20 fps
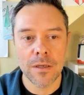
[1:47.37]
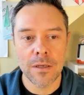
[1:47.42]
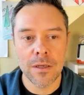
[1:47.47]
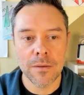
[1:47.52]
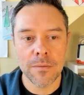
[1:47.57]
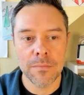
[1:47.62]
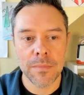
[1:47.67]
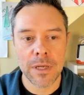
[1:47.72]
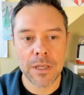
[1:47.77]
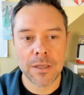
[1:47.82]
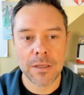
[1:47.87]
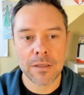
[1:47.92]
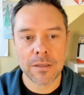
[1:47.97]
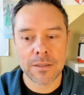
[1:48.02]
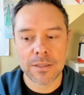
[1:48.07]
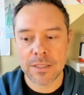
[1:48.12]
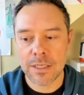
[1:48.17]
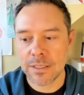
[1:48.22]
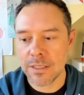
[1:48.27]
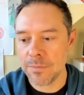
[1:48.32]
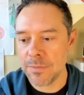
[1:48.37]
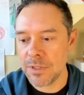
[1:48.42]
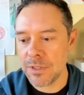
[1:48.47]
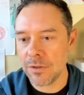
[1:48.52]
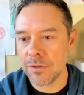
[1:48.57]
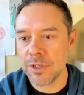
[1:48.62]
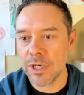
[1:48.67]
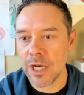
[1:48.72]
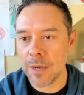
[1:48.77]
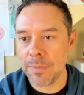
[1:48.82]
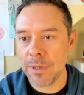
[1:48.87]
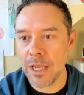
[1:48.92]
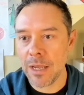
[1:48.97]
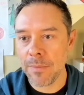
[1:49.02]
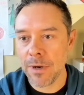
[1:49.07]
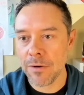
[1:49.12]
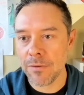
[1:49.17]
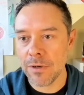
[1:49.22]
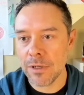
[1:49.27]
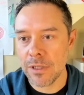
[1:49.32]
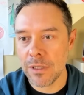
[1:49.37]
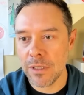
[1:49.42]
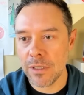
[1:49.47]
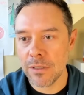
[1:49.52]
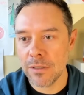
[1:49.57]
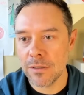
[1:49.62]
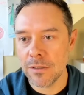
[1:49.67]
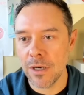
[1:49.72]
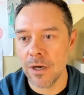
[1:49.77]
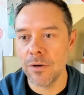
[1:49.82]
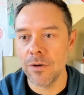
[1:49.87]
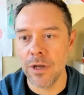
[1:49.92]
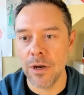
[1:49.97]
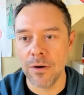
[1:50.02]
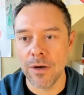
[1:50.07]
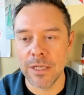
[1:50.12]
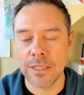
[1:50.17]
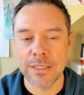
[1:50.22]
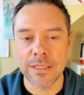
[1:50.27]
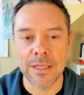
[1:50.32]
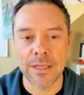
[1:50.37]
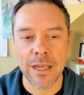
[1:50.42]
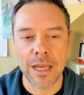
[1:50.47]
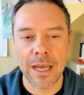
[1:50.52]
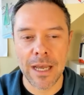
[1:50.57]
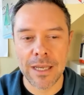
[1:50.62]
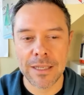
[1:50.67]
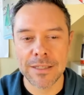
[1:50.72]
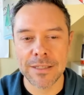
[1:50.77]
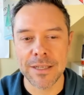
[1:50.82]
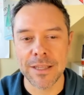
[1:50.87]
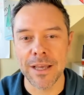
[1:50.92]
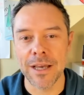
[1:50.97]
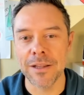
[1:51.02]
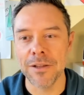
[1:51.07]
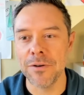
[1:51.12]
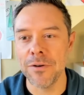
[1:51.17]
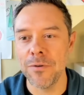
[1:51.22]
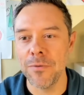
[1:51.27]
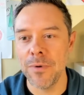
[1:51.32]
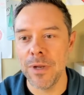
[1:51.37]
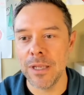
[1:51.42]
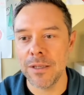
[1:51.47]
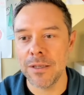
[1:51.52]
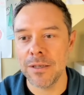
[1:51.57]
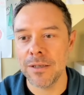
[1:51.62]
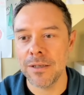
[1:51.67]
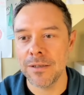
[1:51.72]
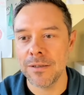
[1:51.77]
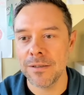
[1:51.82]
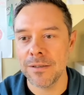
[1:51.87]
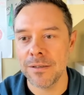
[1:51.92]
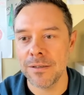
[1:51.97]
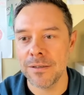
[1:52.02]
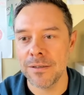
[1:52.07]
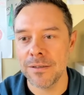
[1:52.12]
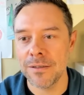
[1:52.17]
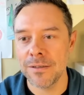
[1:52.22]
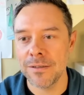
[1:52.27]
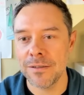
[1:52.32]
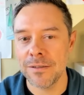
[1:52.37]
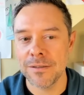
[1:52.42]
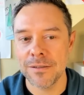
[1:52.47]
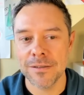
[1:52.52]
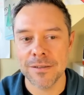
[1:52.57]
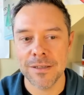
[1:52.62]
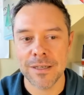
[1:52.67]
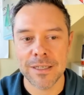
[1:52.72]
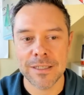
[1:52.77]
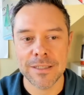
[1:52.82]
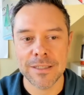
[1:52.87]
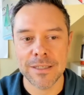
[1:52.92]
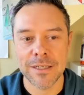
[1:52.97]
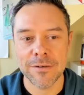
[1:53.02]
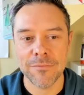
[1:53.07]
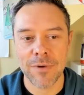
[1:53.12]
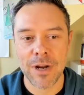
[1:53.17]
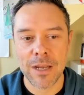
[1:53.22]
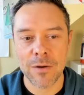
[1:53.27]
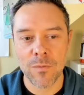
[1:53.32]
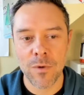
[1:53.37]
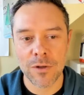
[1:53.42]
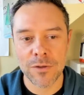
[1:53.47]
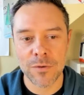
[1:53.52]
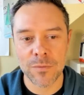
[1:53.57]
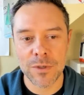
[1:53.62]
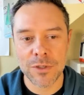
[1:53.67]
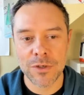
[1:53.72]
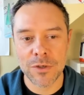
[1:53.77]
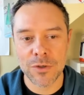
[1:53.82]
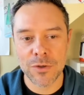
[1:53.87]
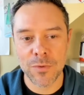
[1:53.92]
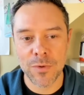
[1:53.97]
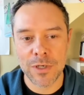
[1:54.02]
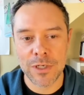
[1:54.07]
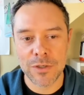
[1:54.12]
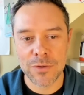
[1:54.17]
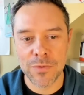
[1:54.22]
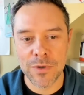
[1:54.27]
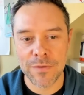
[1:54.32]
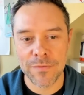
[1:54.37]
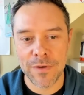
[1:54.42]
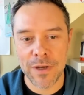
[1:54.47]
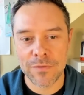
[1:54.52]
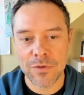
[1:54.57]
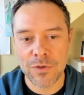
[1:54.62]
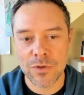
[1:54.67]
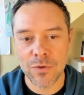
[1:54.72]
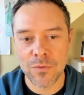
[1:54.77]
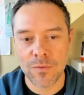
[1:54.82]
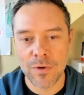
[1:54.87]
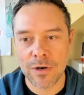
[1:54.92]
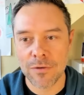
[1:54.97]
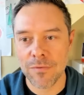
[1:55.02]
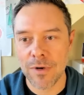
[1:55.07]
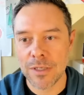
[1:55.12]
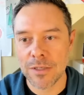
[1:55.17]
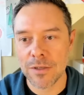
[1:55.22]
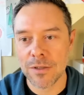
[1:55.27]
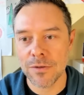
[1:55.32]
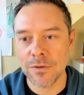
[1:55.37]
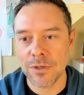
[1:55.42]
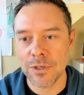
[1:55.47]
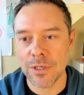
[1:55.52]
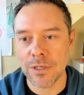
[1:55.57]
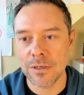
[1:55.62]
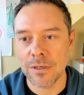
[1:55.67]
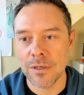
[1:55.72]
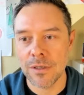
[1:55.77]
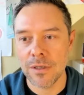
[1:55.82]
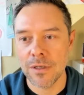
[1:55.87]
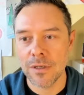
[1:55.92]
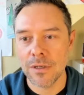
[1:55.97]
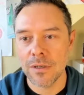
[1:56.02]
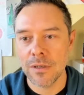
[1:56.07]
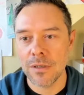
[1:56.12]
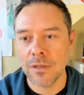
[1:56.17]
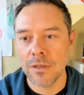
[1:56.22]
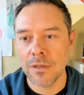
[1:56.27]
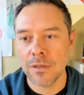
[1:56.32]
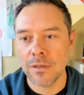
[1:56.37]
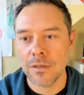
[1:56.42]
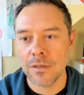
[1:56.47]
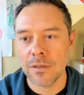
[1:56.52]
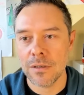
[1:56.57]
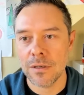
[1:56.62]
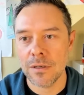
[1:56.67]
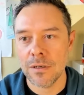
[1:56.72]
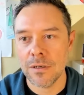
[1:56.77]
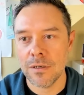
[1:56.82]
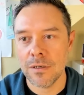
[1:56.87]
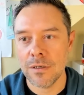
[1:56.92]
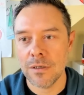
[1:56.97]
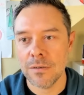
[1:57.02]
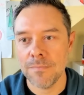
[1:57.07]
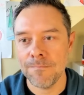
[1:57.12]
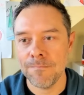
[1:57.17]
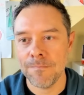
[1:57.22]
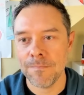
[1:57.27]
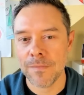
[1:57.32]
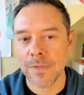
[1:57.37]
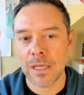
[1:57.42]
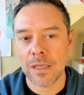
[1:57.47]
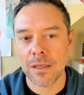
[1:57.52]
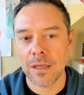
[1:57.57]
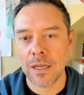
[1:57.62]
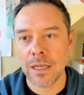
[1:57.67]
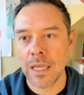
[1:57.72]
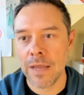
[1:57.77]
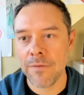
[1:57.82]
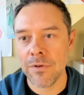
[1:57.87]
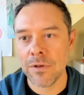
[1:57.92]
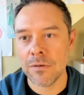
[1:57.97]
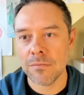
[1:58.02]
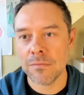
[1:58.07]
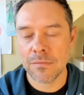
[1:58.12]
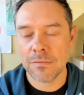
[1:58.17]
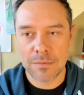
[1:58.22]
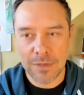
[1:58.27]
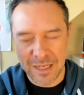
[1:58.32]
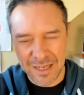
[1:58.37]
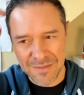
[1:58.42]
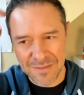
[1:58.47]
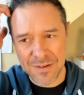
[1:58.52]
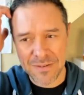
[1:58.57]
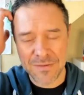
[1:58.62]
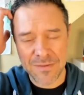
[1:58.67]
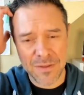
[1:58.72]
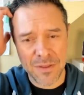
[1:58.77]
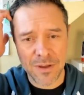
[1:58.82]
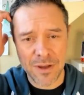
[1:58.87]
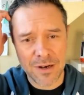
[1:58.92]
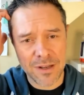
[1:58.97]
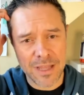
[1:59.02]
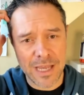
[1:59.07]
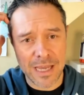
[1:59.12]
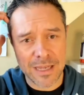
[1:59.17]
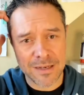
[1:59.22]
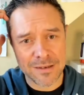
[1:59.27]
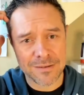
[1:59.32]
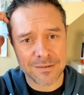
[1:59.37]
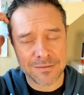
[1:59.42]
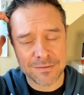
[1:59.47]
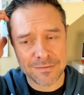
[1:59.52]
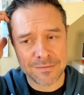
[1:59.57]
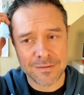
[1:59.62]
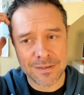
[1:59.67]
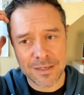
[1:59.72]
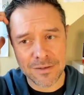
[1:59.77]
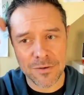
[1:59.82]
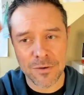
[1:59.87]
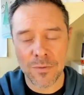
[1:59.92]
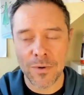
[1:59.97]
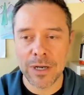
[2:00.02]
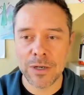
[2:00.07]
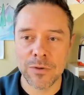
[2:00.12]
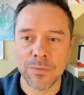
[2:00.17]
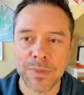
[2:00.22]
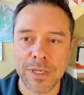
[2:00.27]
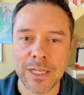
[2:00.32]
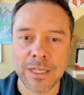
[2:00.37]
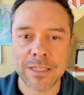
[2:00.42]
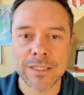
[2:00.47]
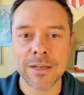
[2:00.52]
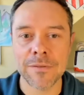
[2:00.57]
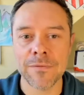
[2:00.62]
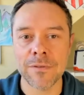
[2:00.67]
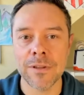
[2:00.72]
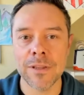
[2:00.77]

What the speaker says: Mike says I'm still choppy. Am I really? Oh no, I see that little wink. I see it. Ryan Walter, what's your 2025 Sorare resolution? I haven't even thought of that. I don't know why it would be any different